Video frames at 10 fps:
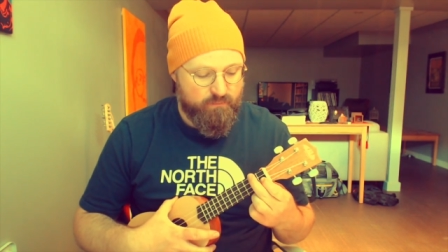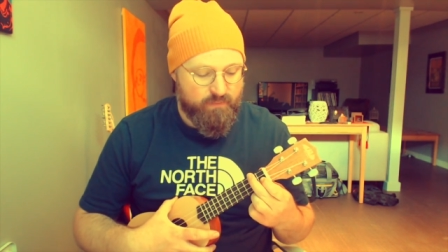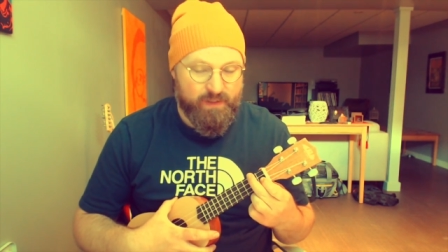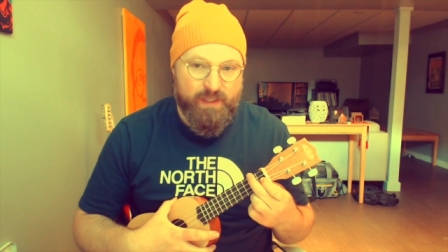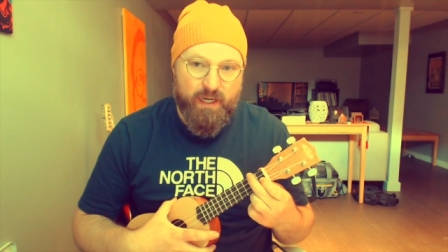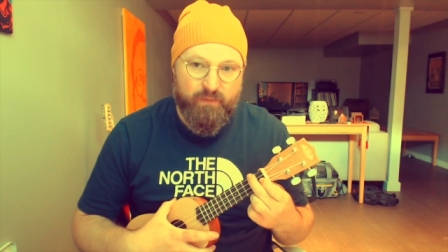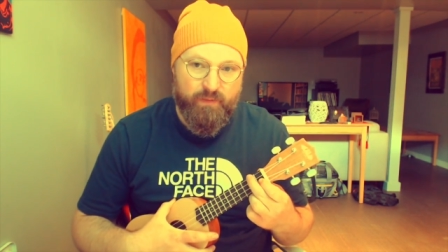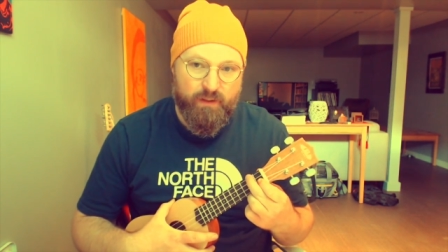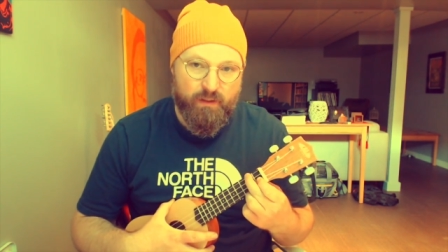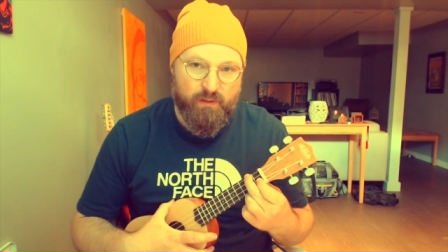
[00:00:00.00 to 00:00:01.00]
My second
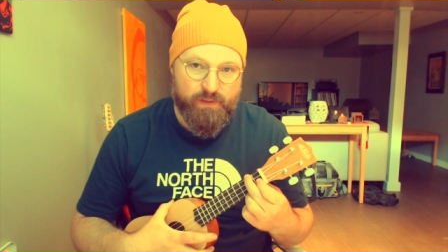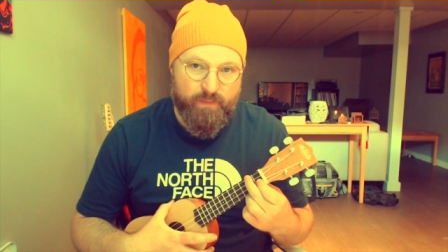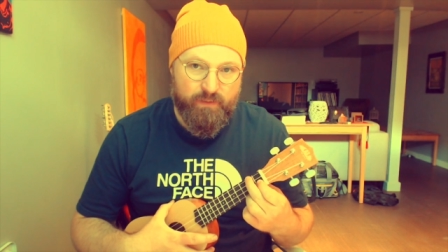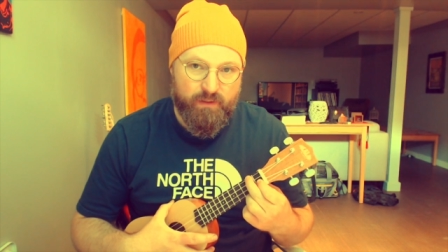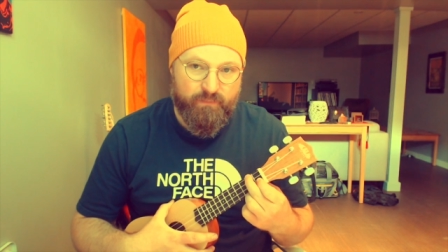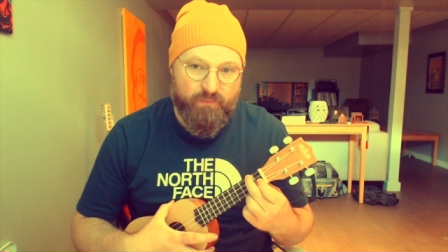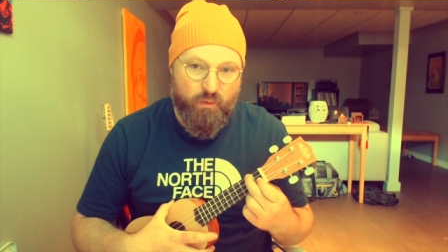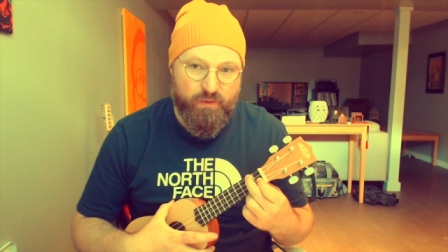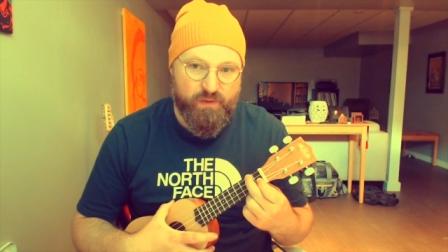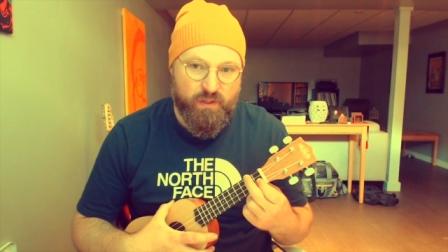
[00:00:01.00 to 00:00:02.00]
finger goes up to the
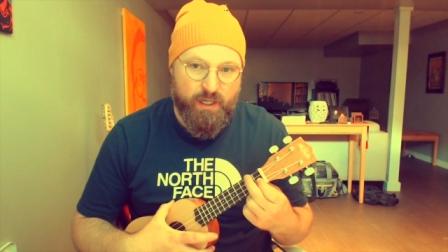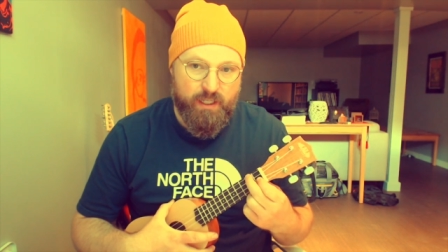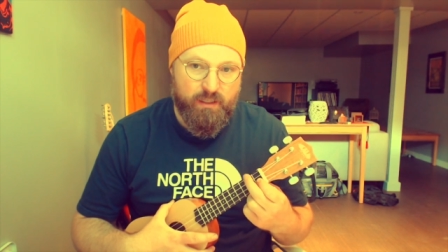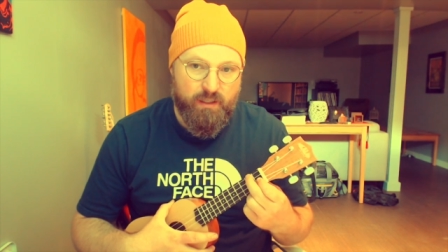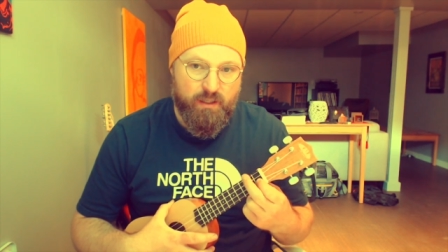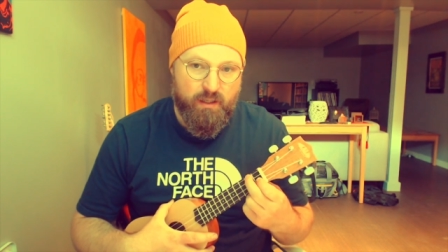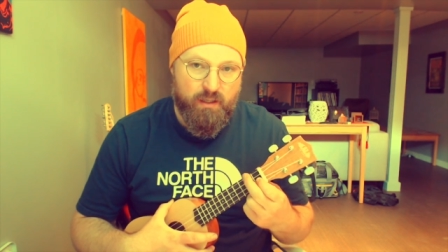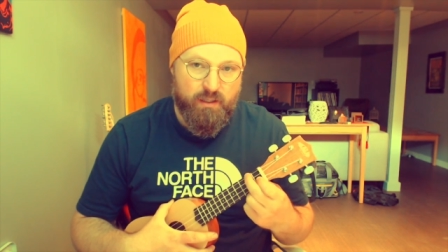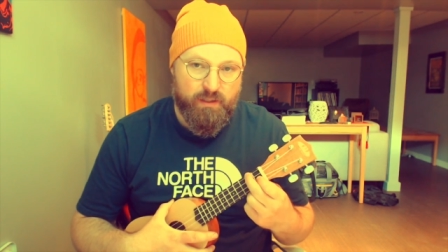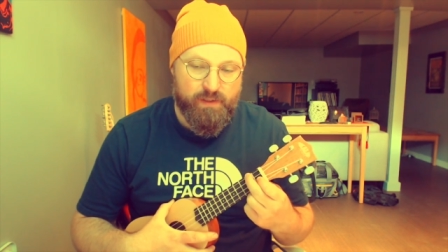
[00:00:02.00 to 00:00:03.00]
fourth string
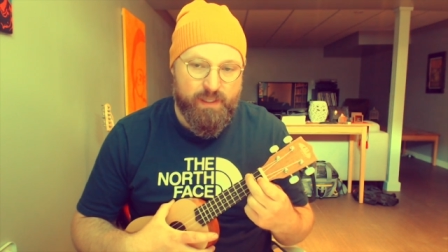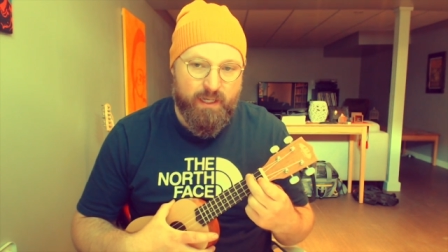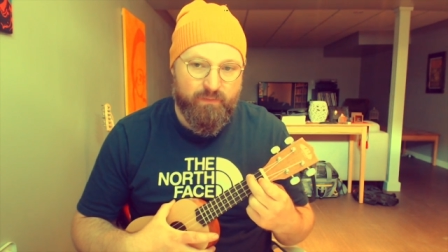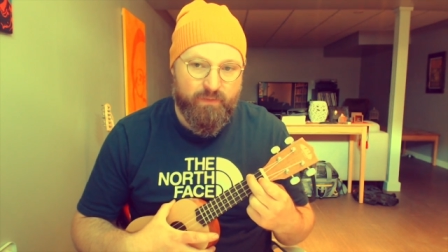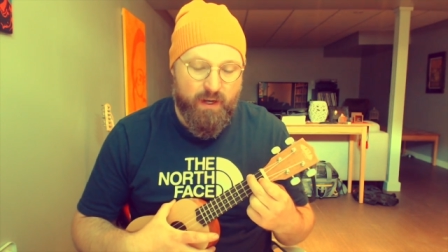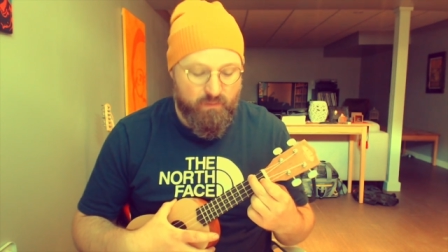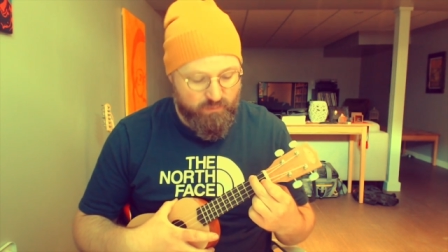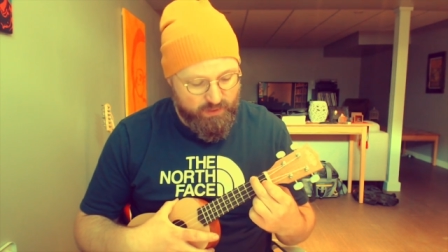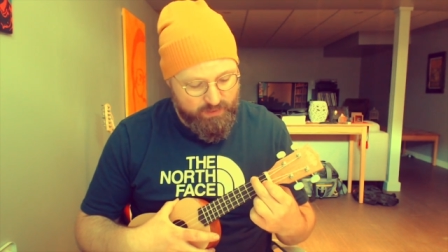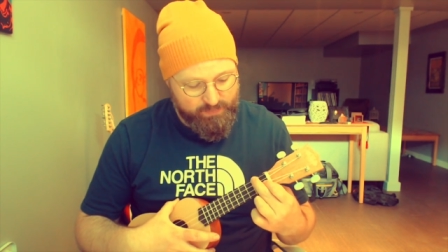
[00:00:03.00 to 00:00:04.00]
on the second fret.
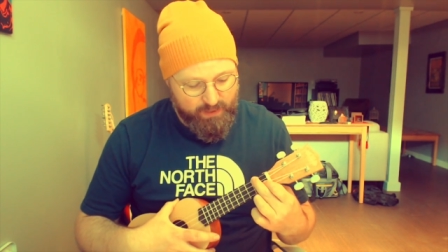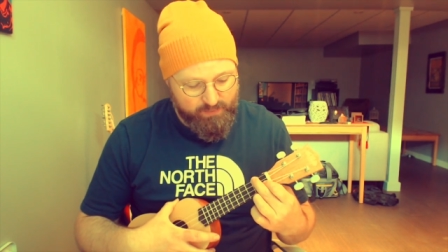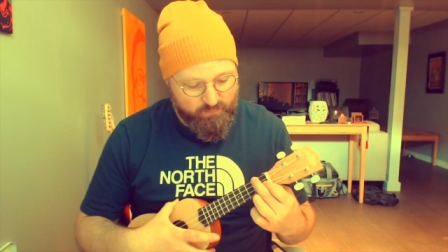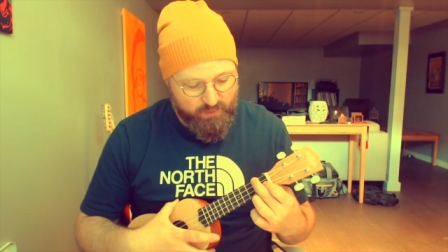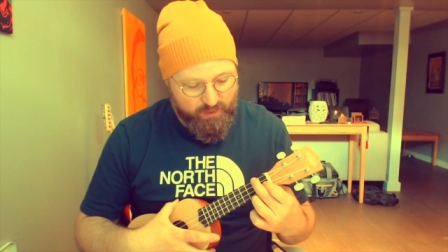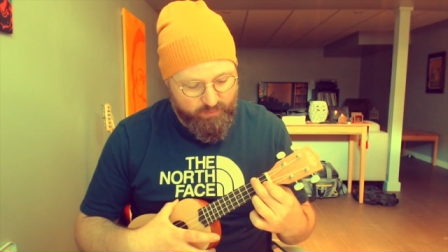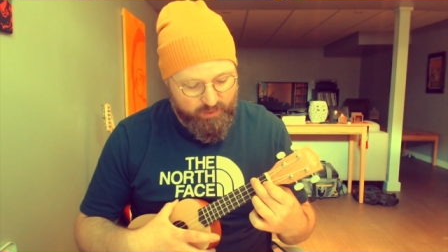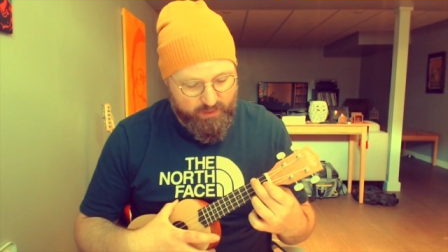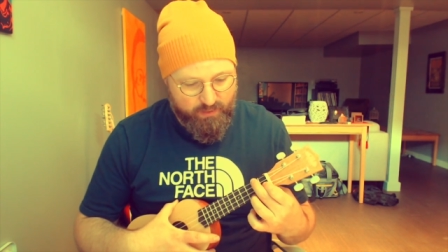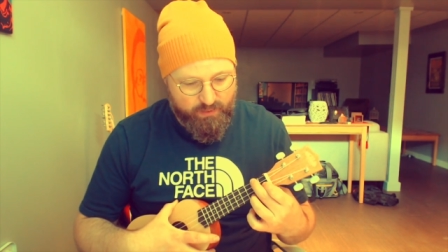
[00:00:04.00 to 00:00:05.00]
Well, in this case, we're going to
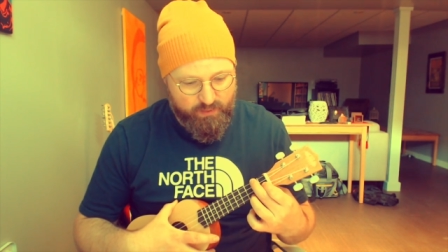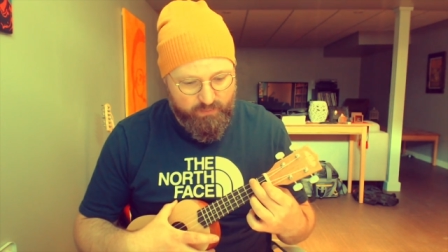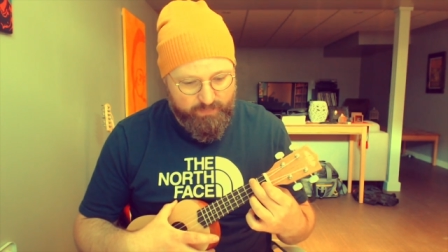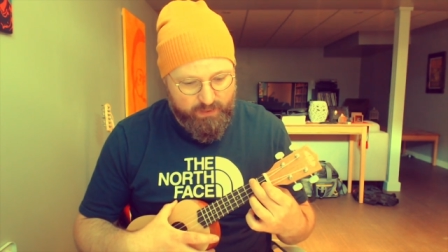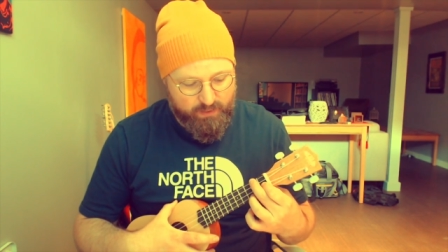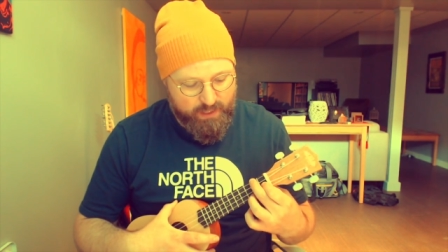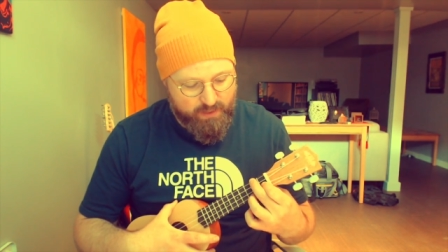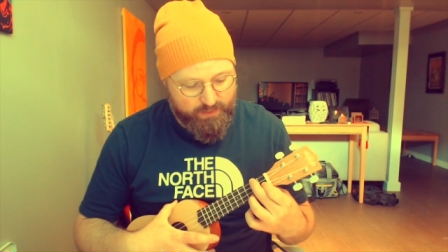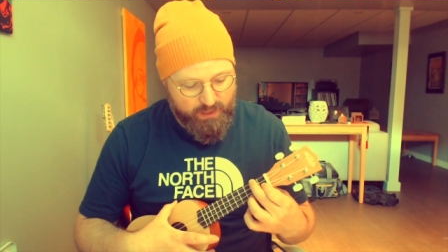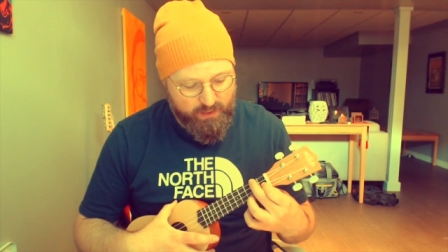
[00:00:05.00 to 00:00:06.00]
put our third finger
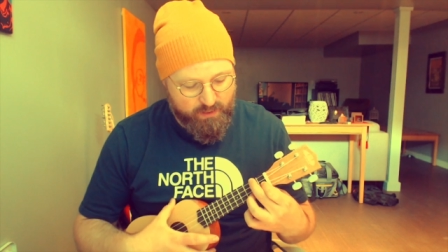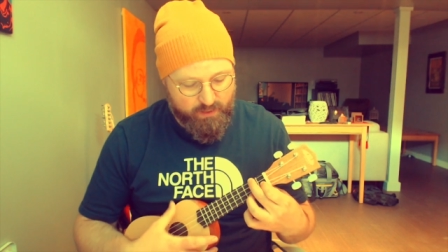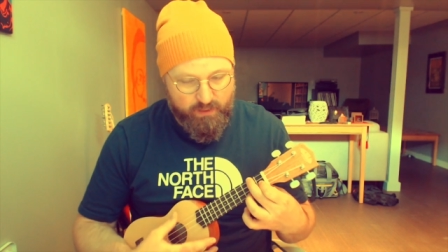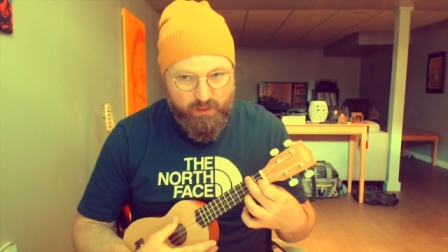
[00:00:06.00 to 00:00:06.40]
down here